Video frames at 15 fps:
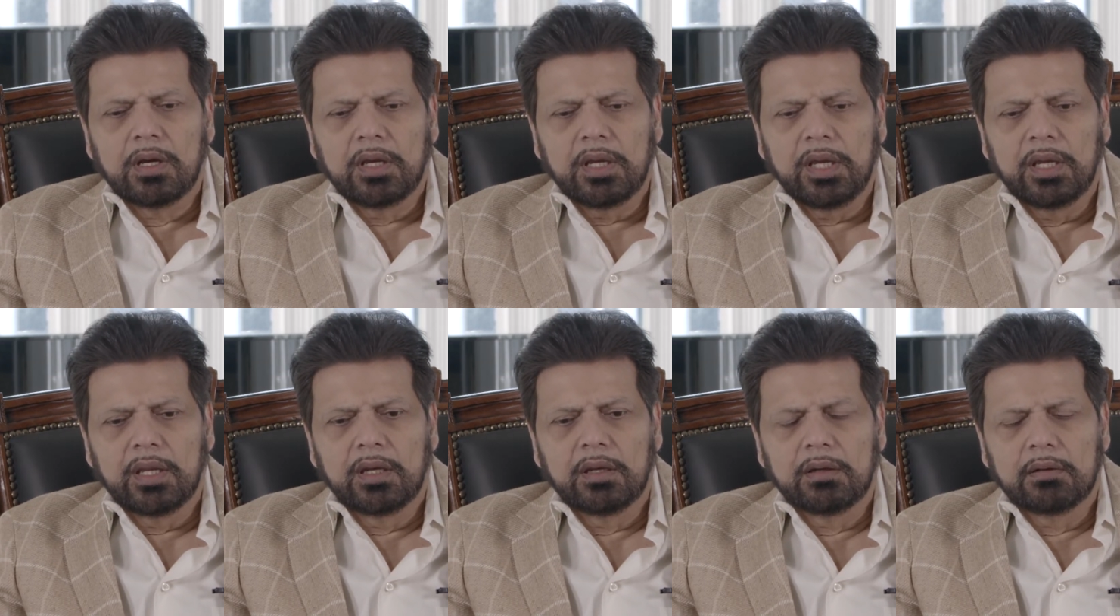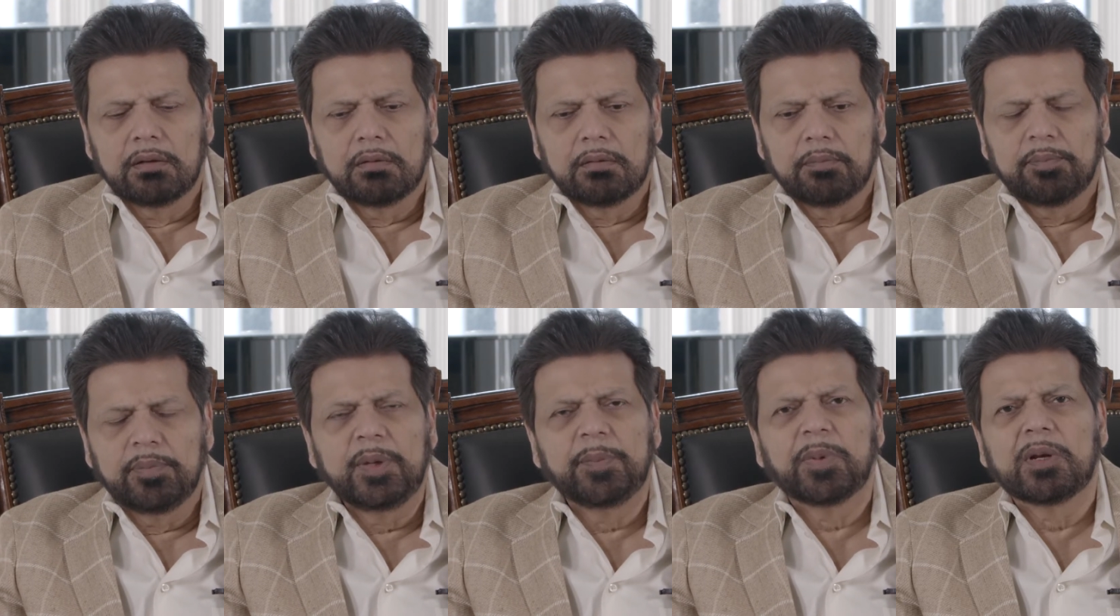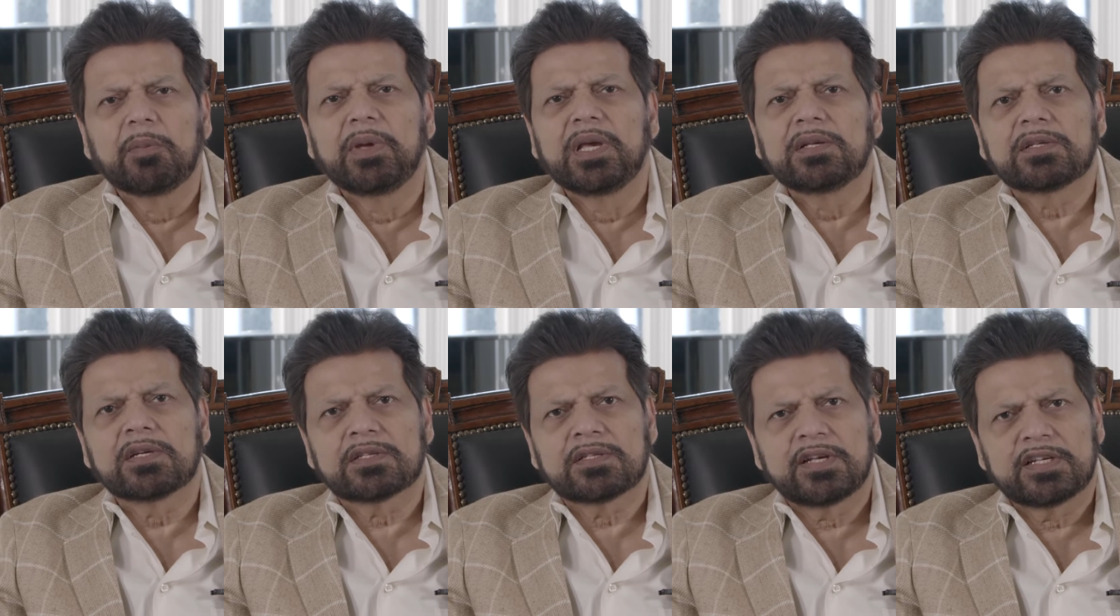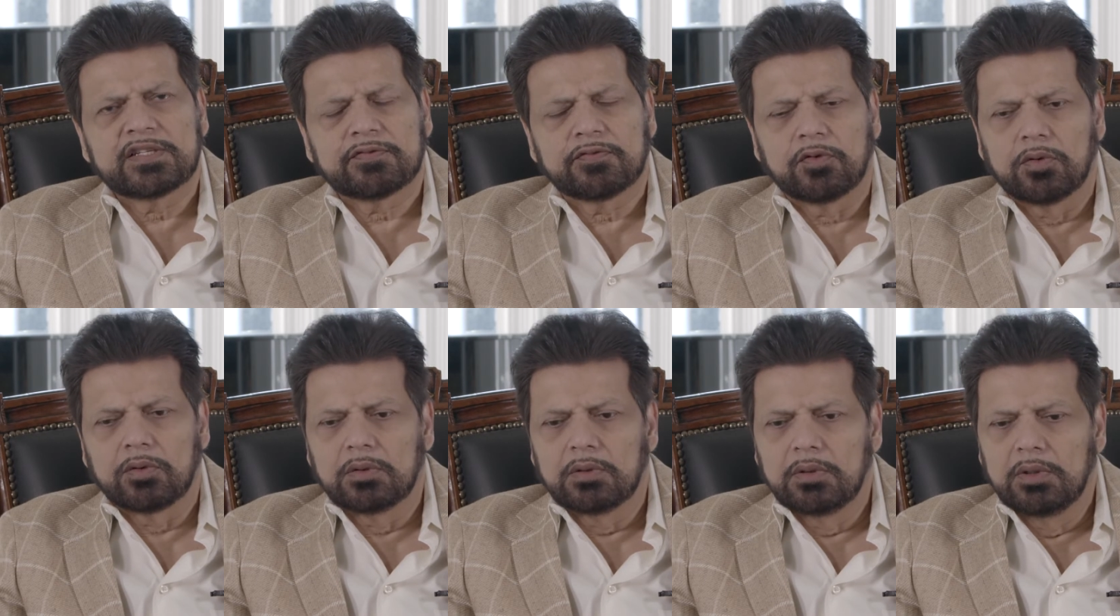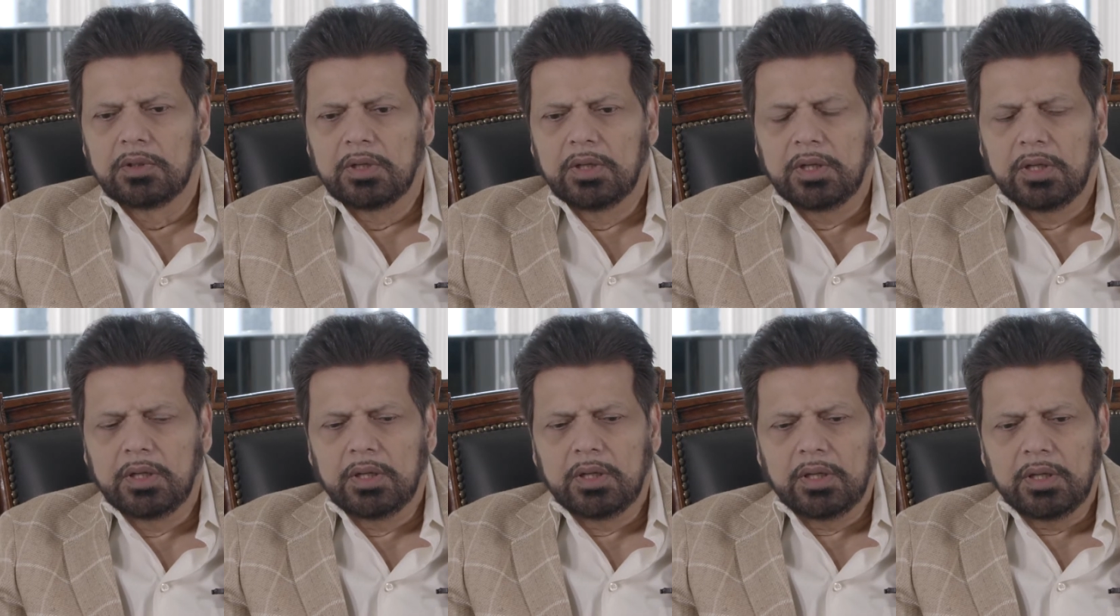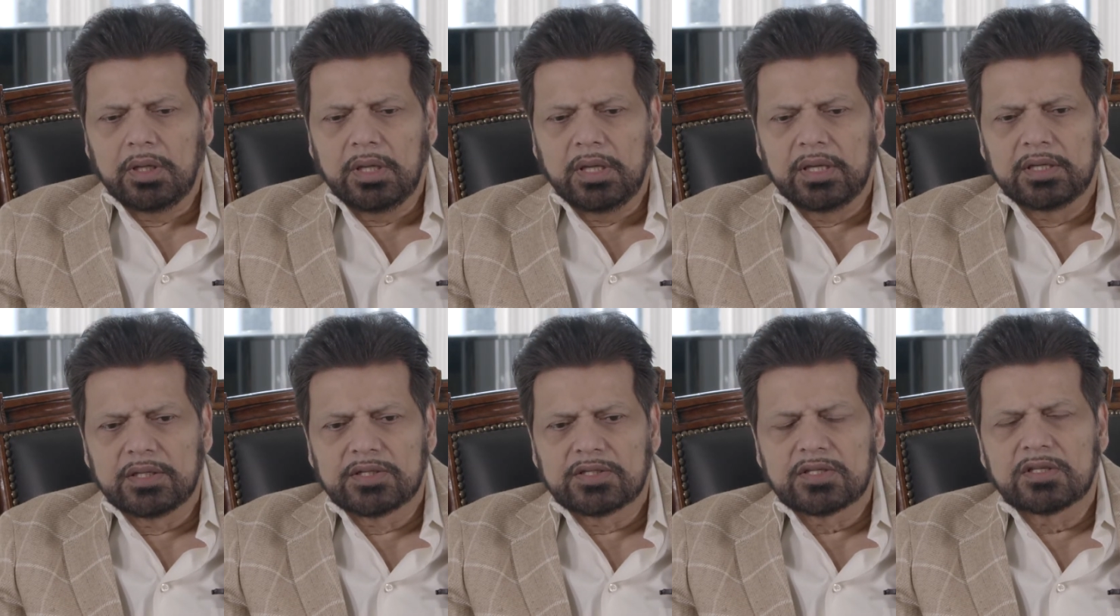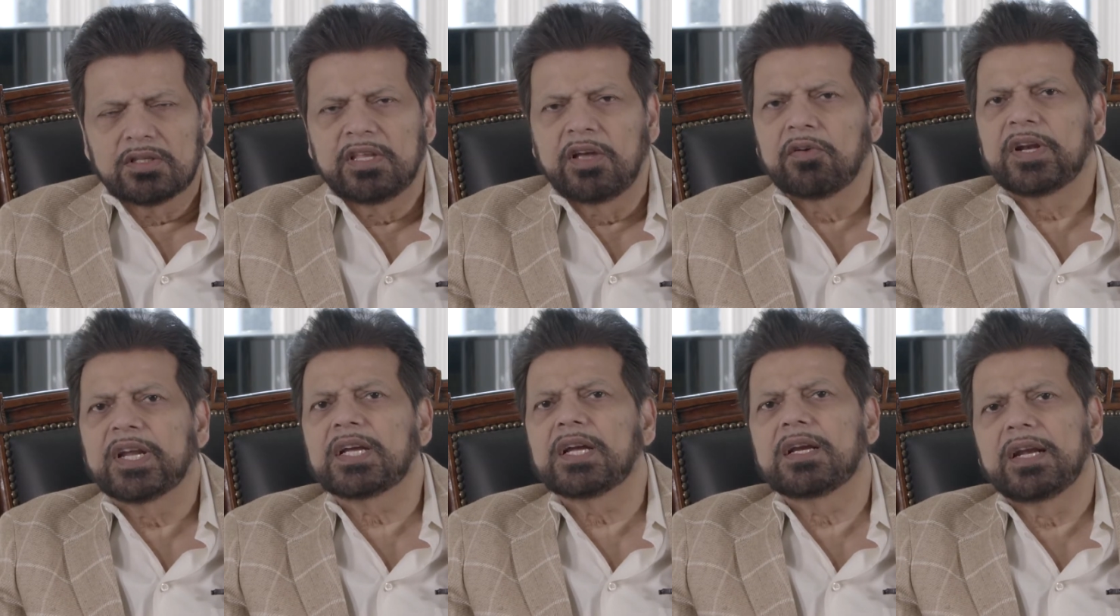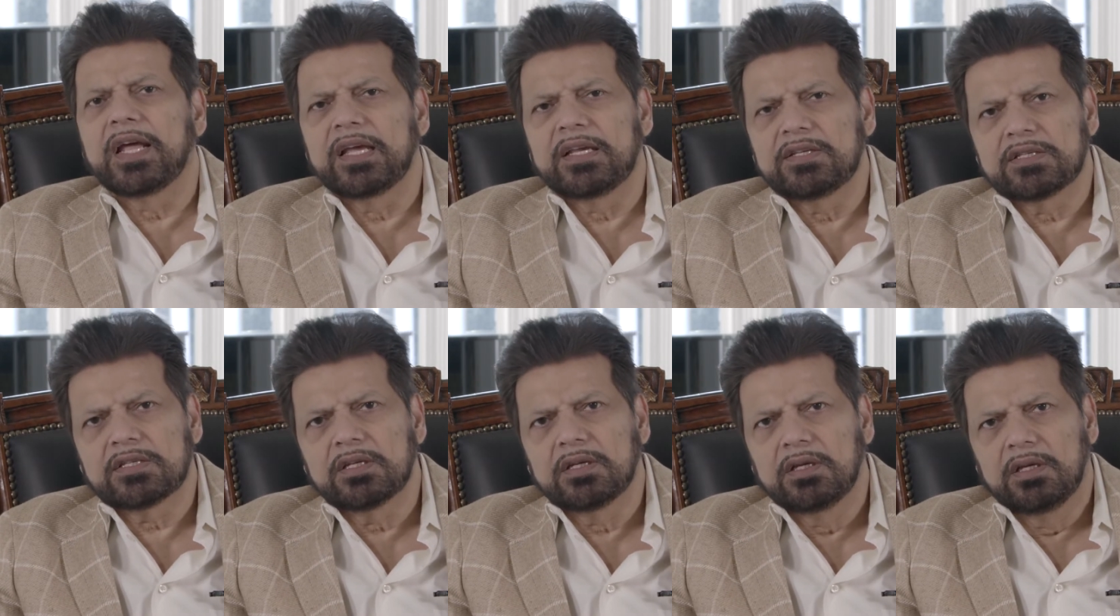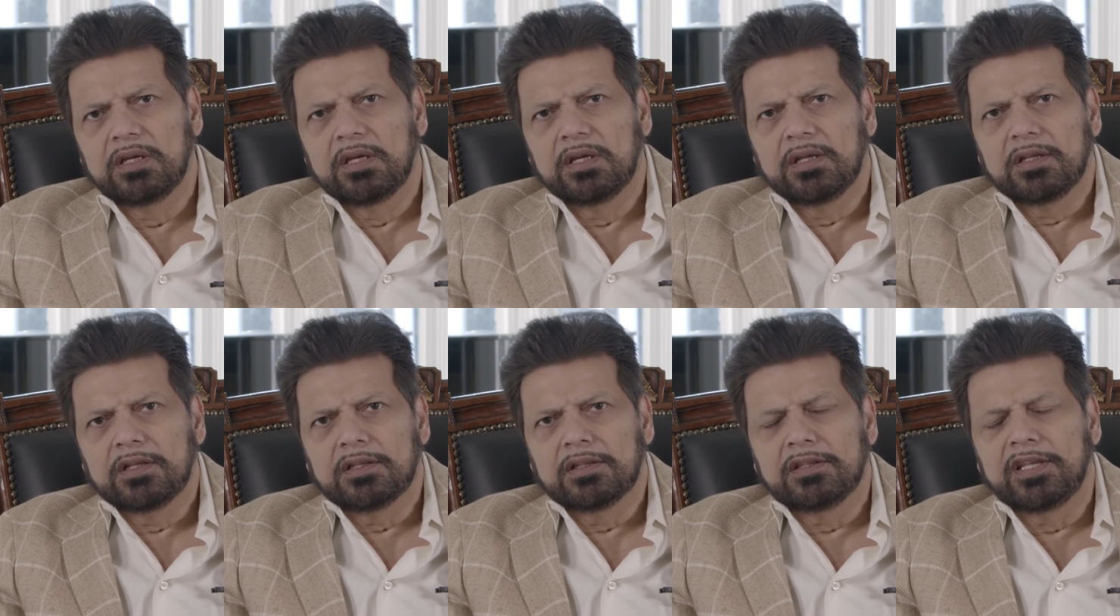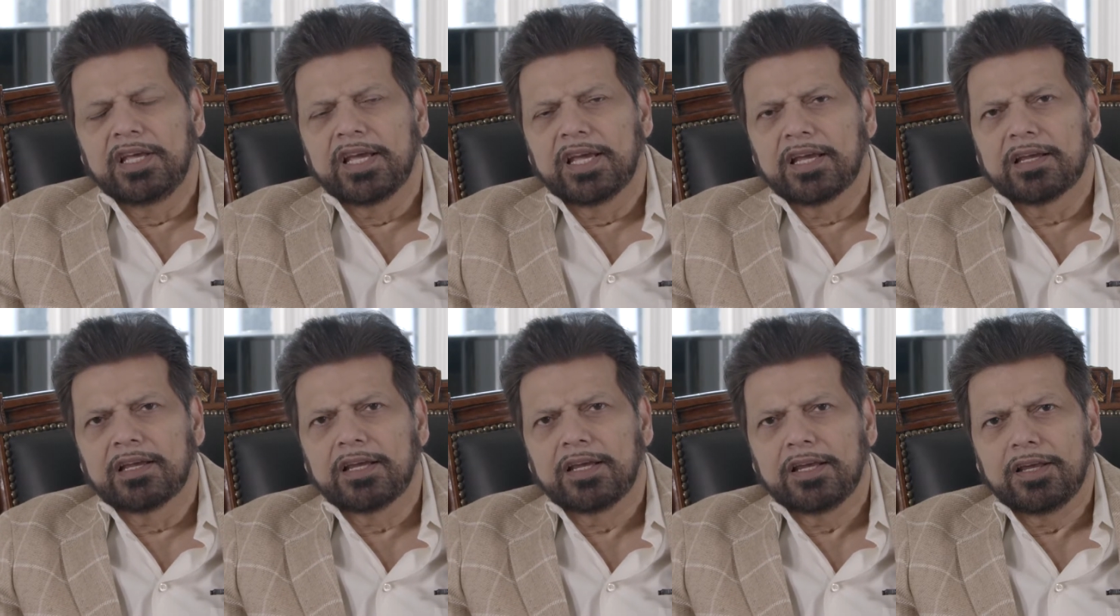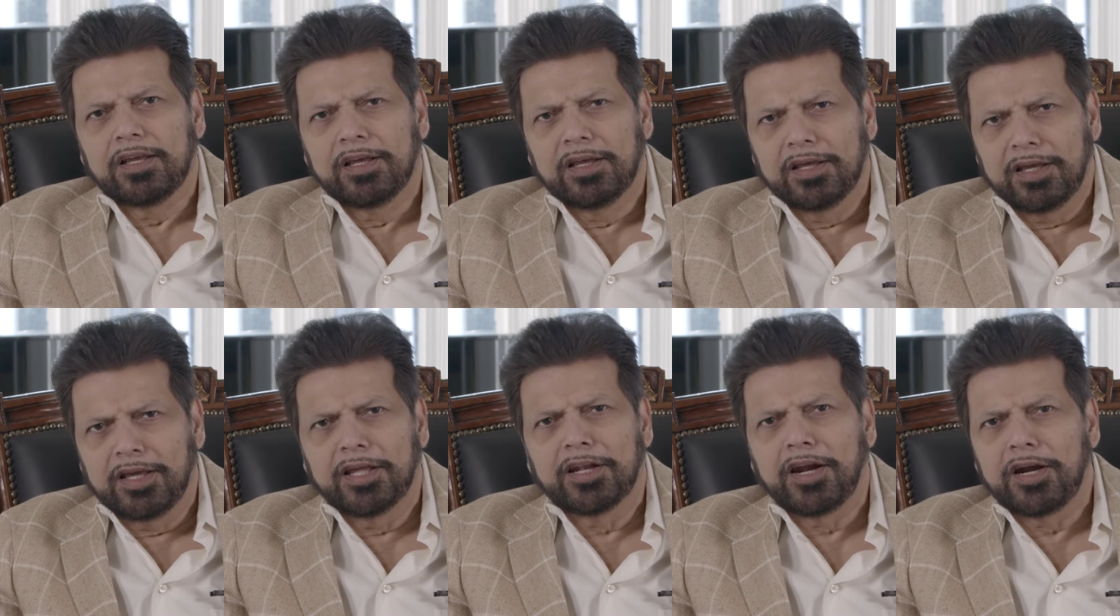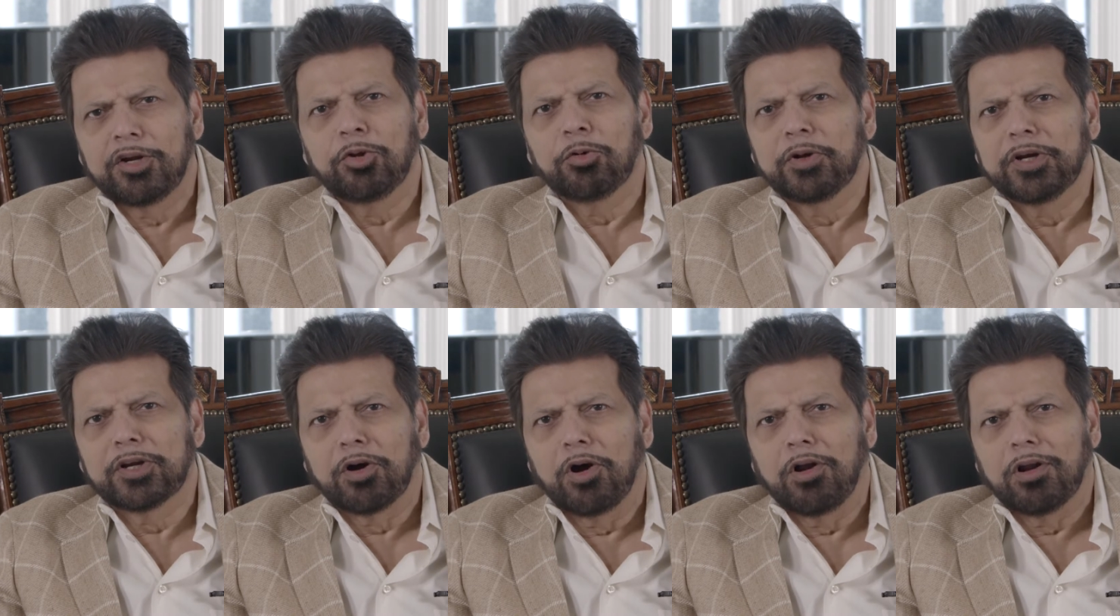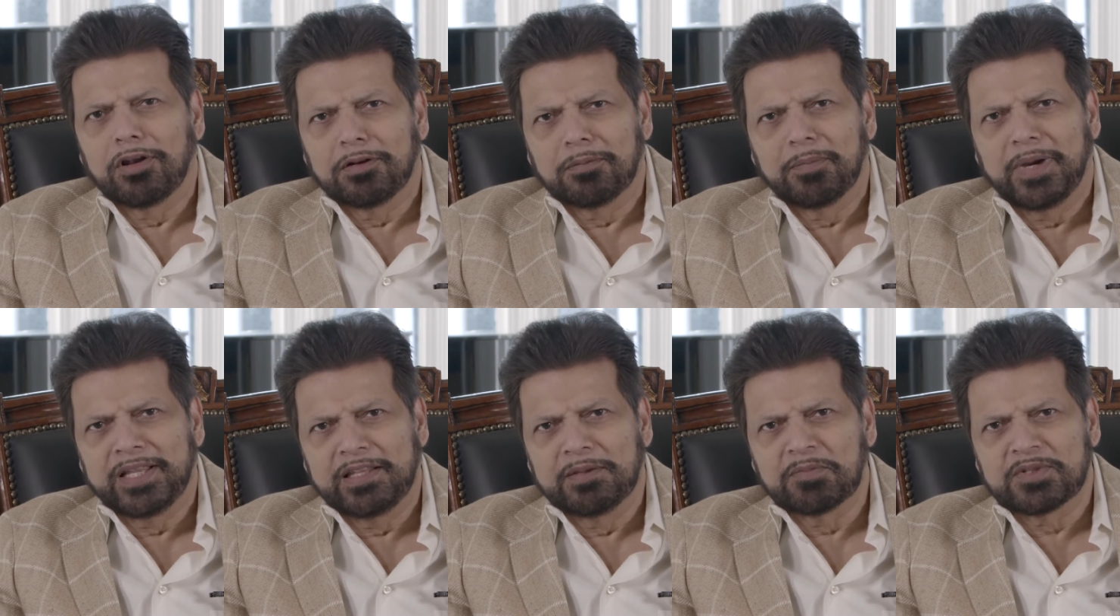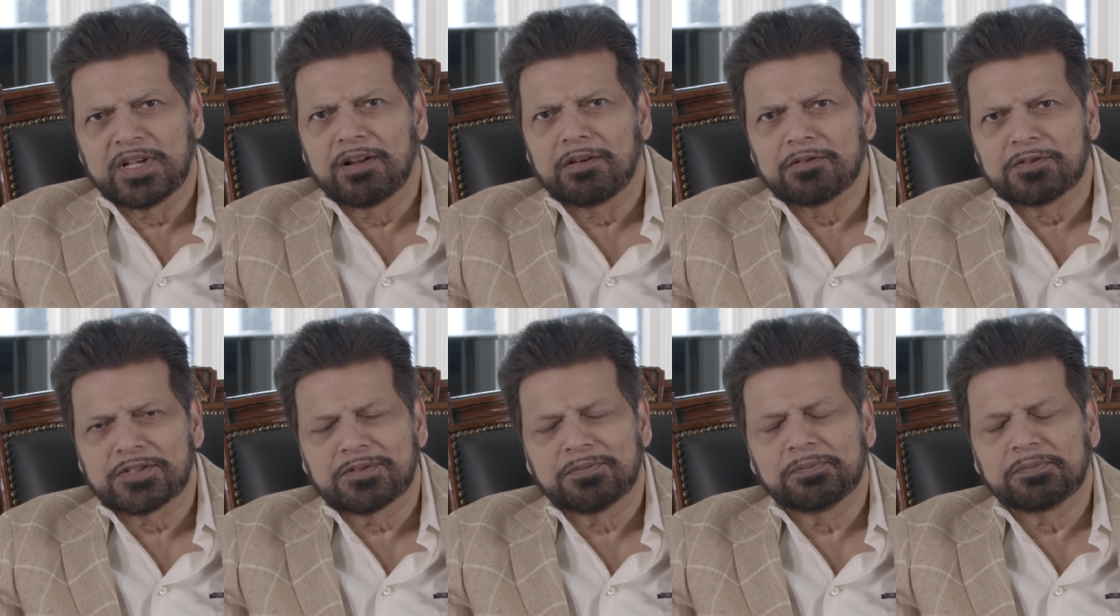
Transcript: in people being successful is they recognized they cannot do it all by themselves.